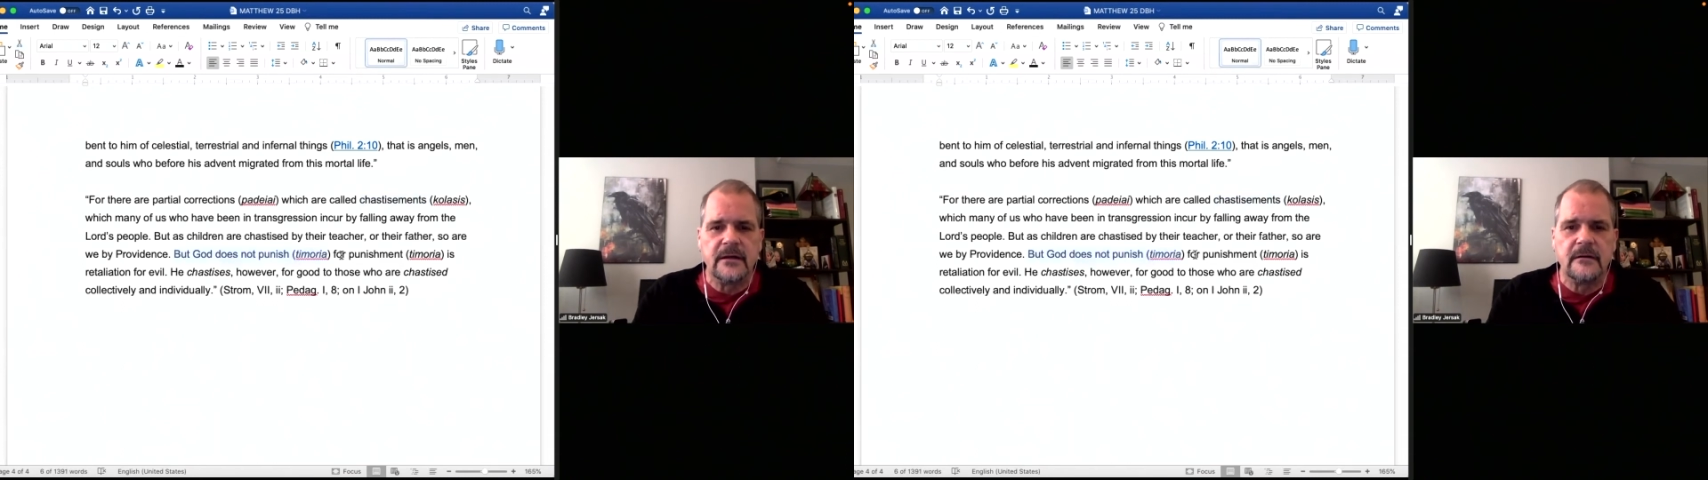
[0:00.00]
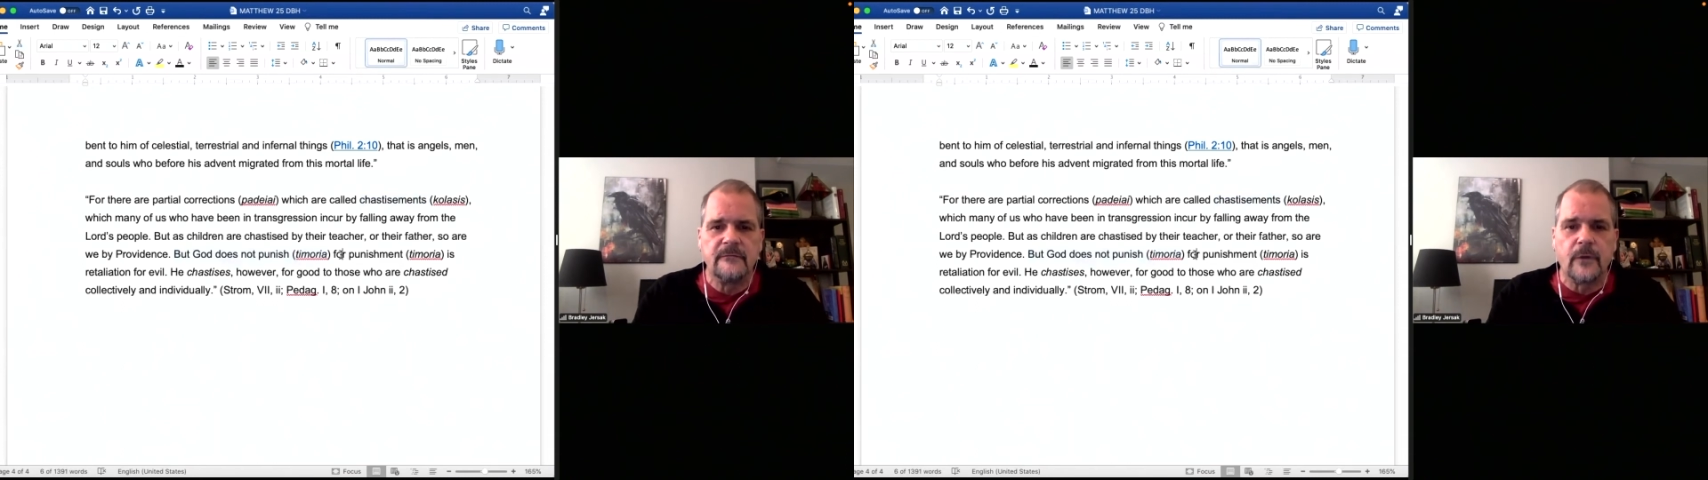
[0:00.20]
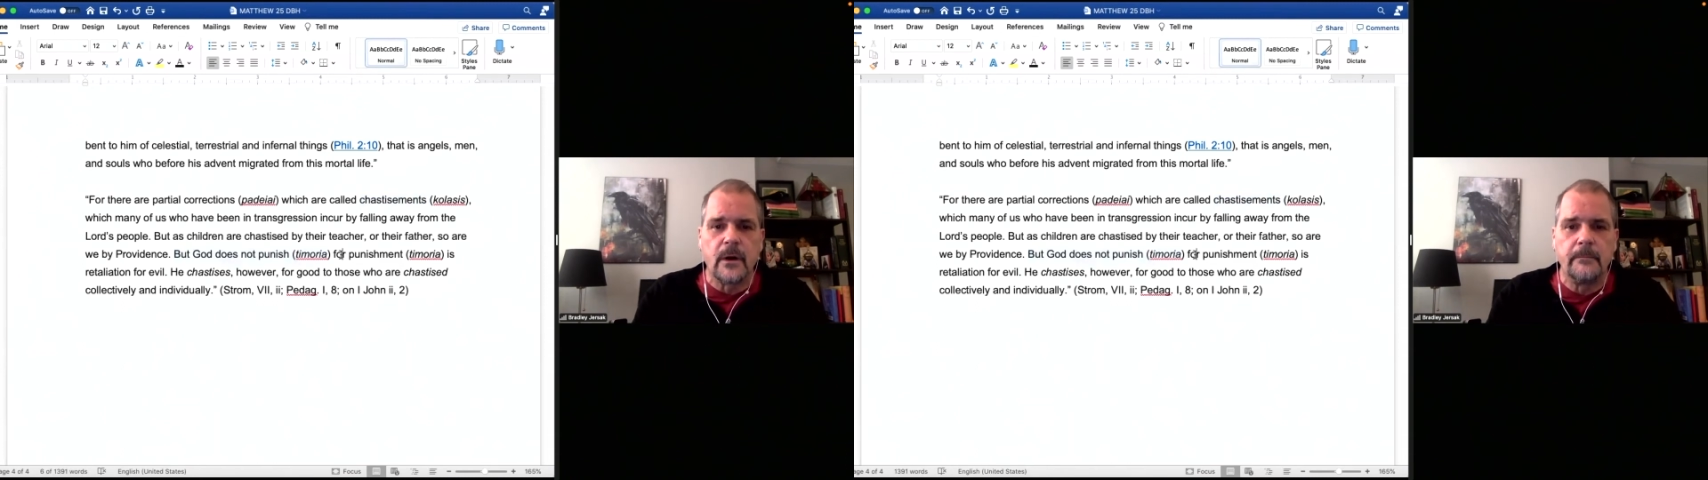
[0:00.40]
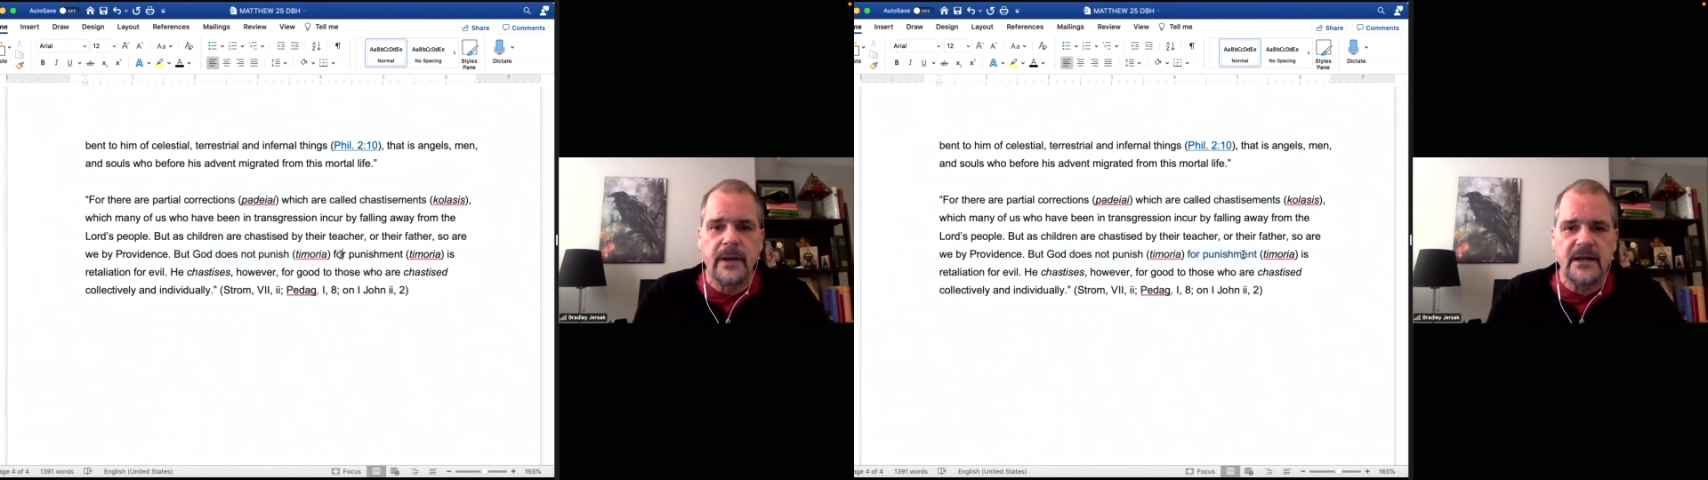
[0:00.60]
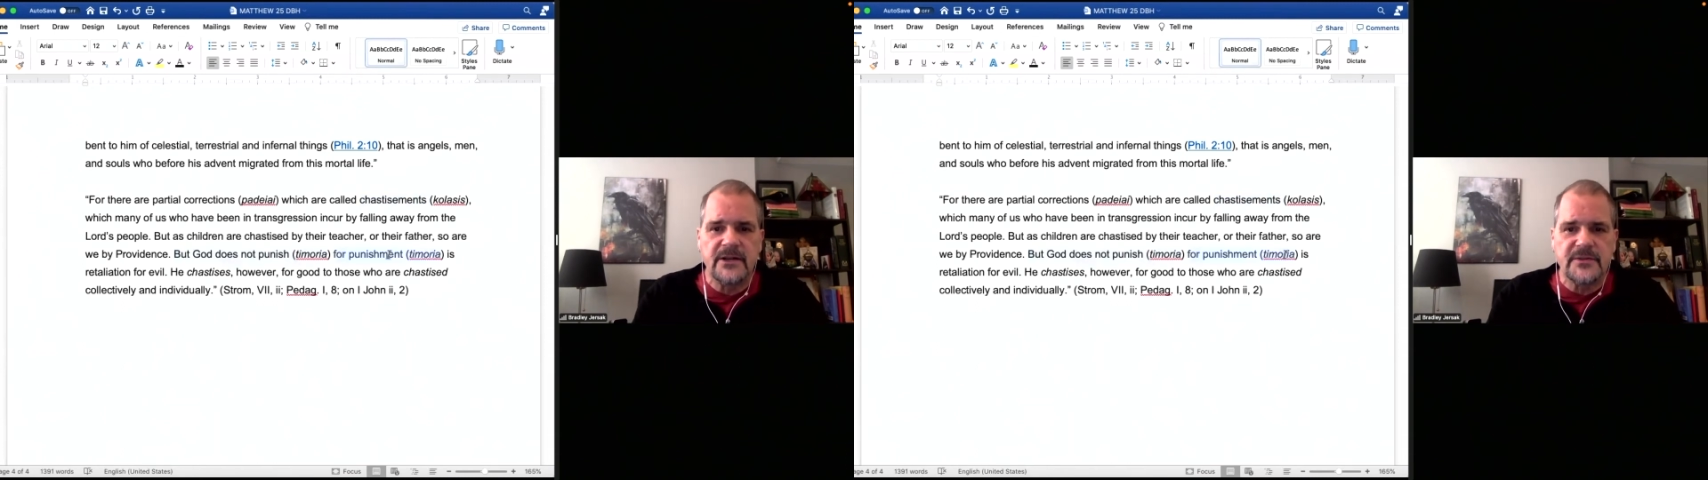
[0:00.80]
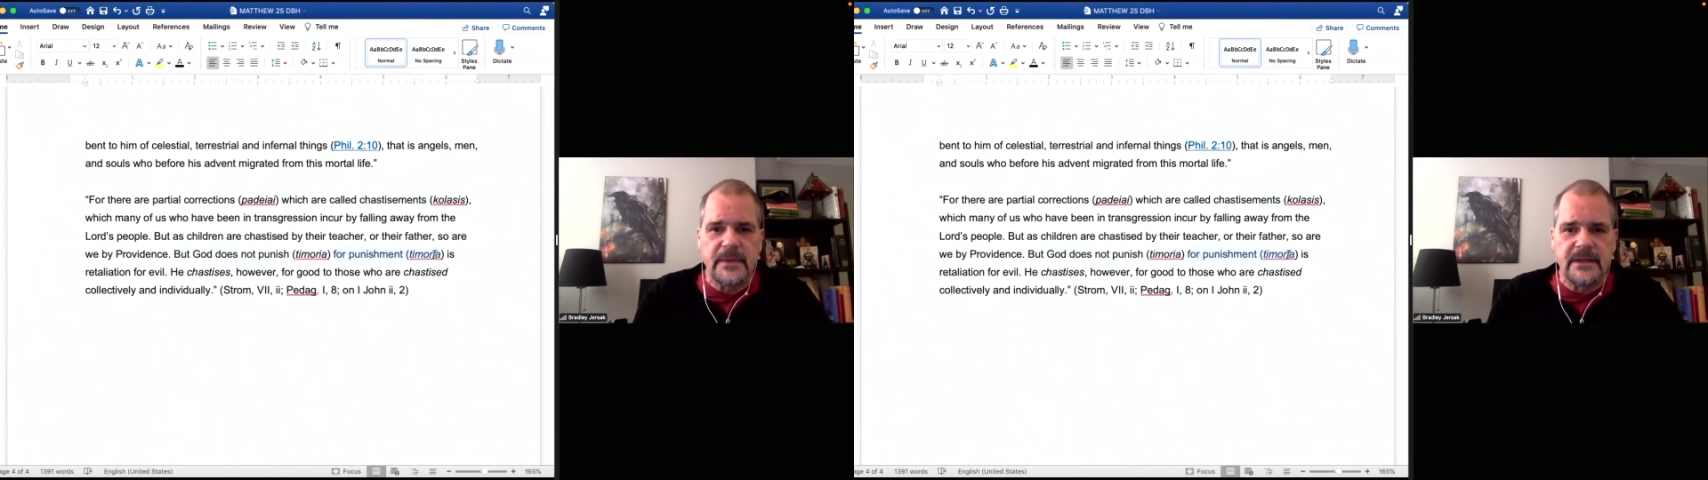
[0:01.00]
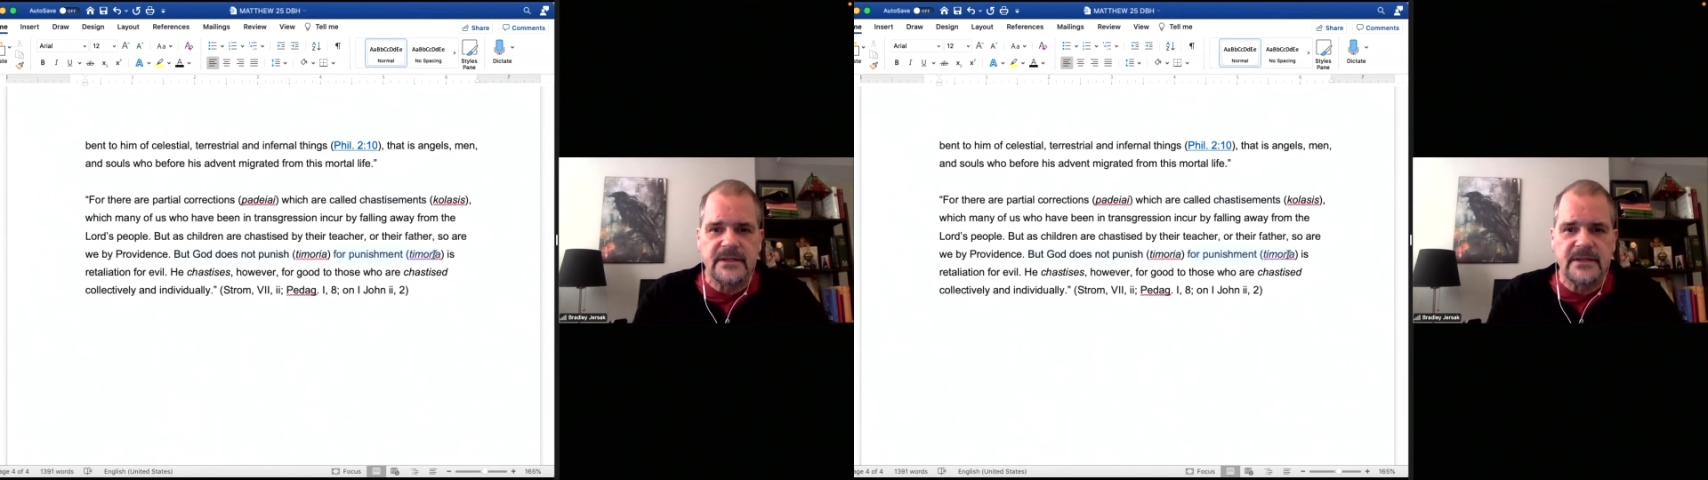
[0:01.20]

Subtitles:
for punishment.